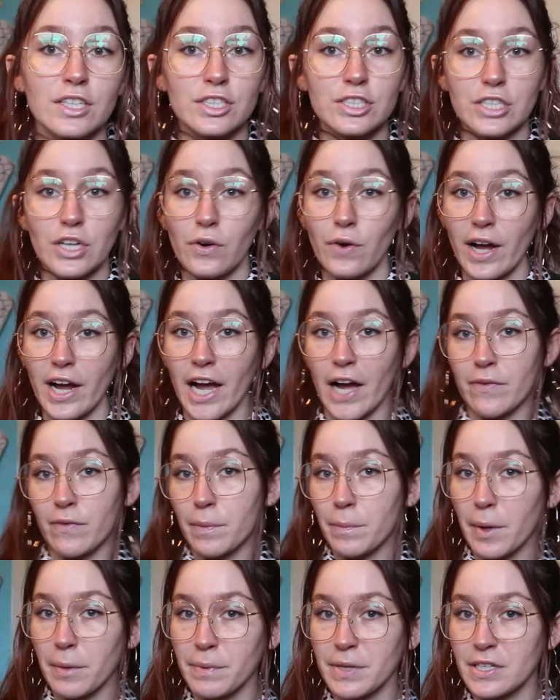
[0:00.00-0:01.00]
So I have
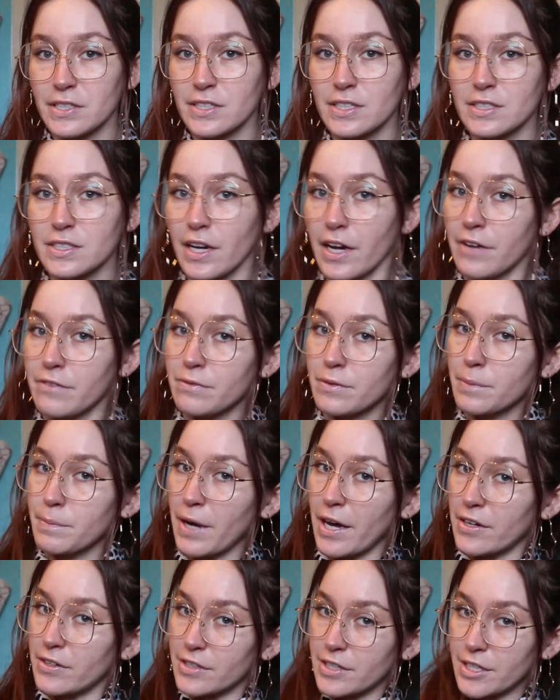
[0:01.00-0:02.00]
all my pieces cut for my
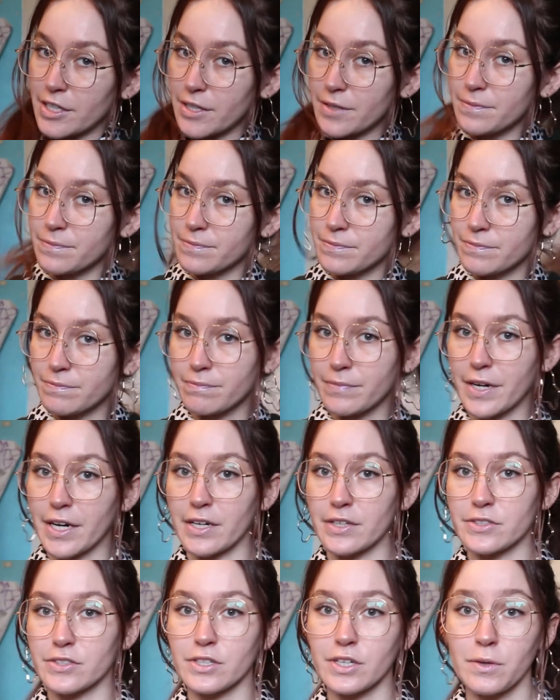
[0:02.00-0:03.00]
pattern here. My
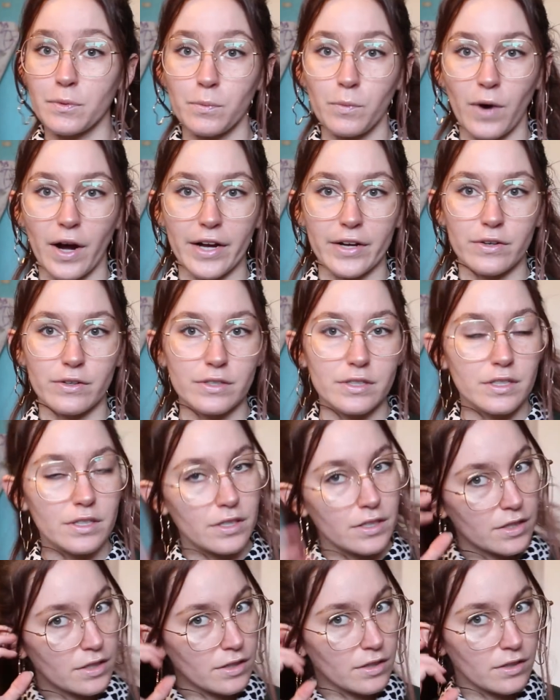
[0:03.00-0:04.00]
hair is looking wild,
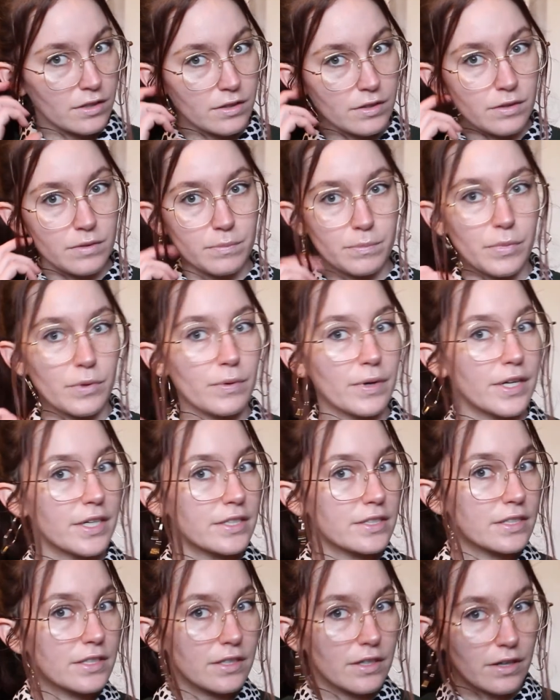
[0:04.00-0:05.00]
but when
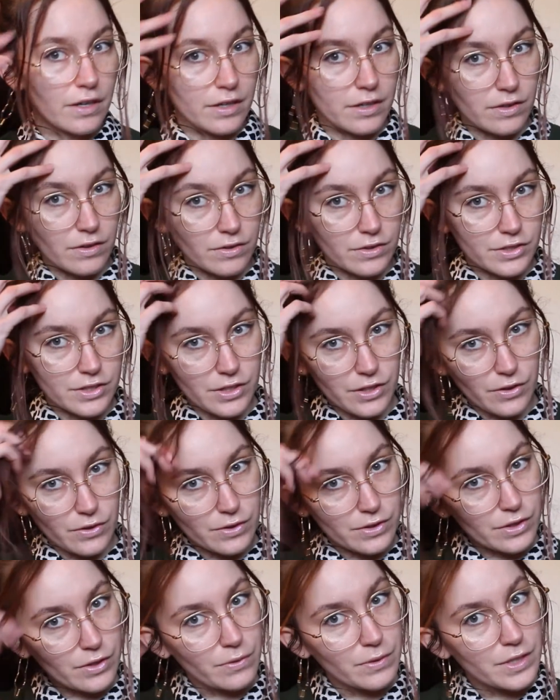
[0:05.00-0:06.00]
is it not? Also,
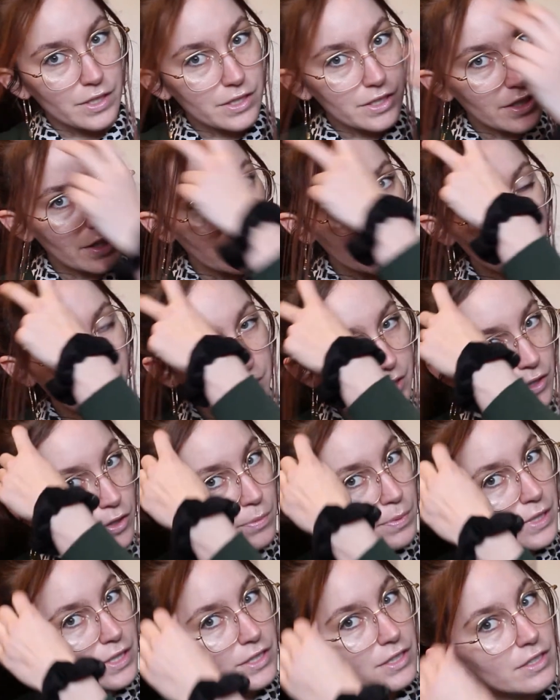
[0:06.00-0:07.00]
no one judge my little
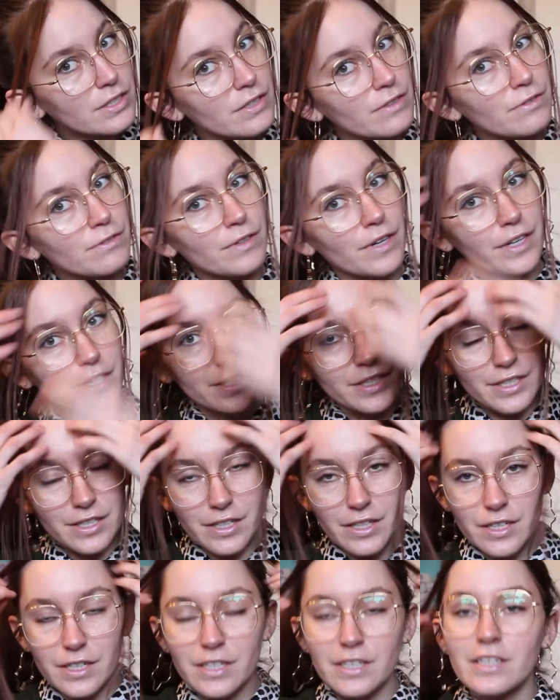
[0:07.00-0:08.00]
pieces in front
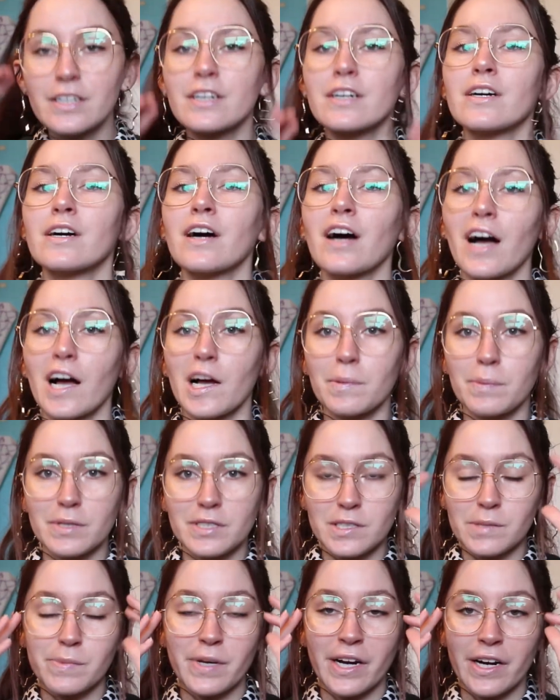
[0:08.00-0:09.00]
here. I put
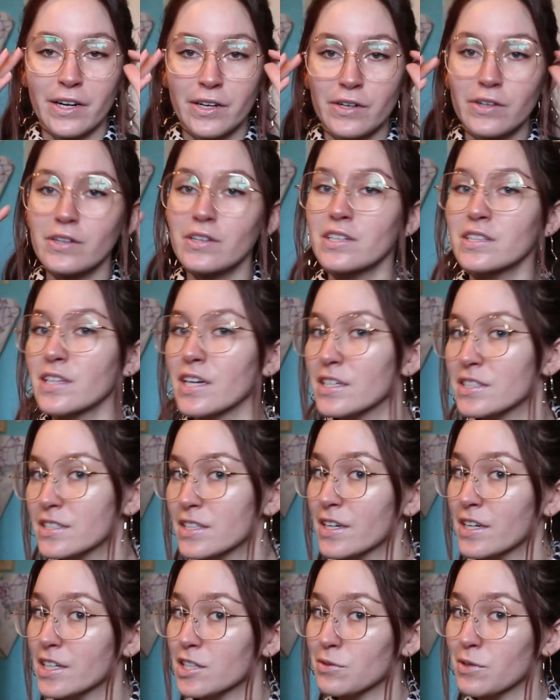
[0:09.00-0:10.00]
some hair oil in last
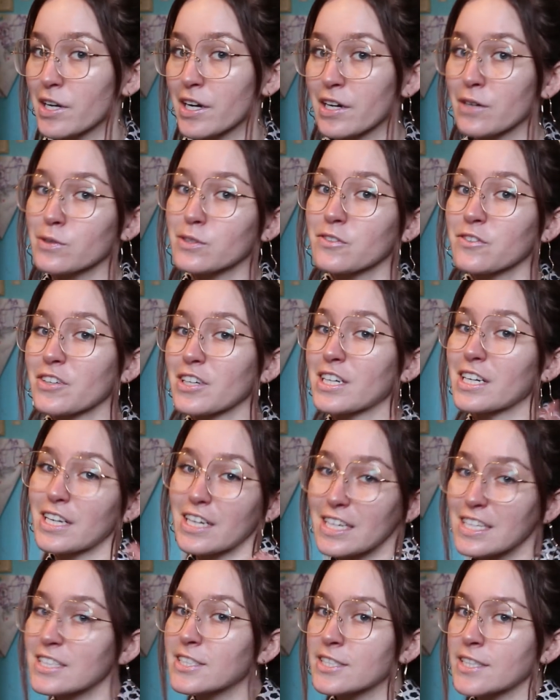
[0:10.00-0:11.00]
night because my hair was feeling
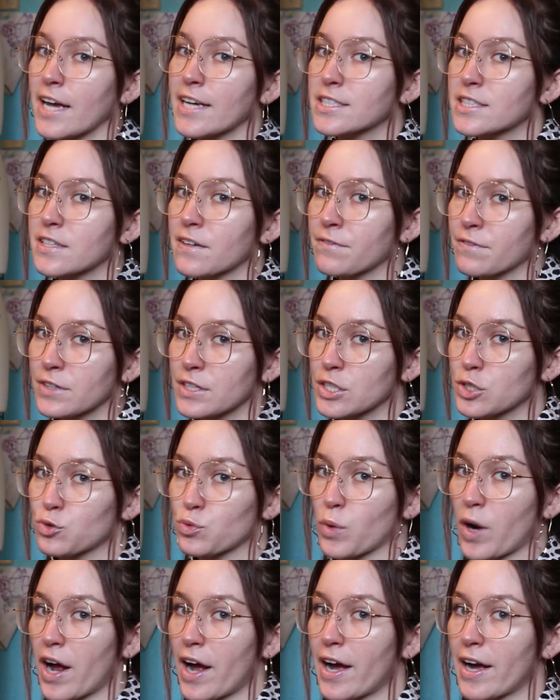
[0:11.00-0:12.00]
excessively
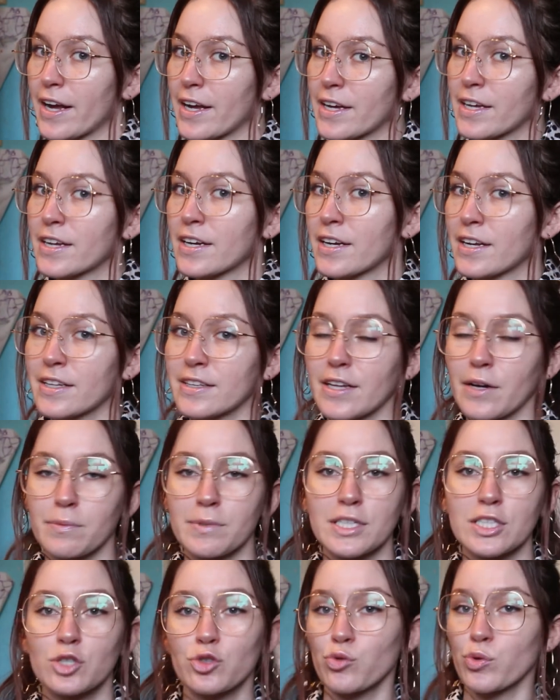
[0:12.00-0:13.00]
dry, and that
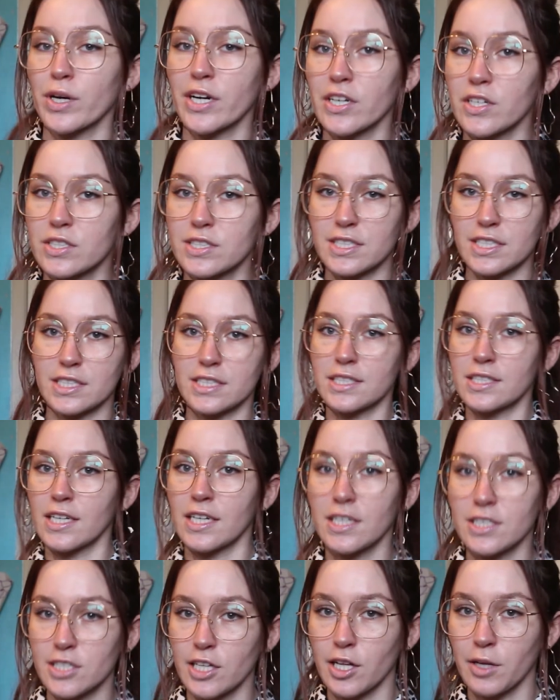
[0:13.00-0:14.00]
really triggers the
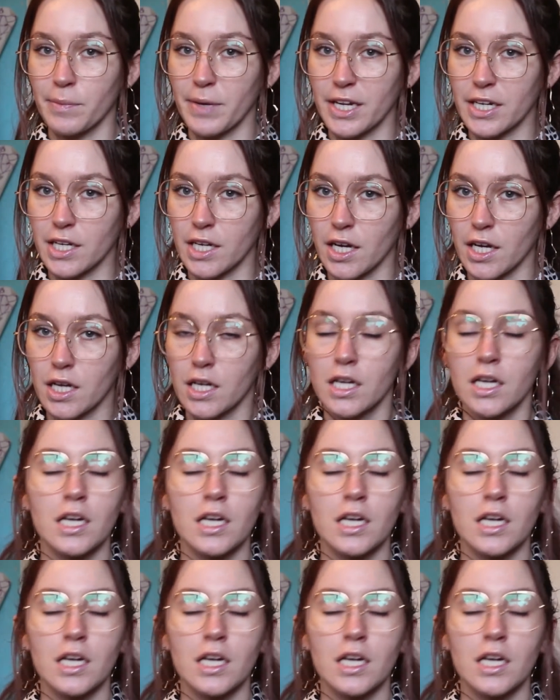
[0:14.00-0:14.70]
trichotillomania.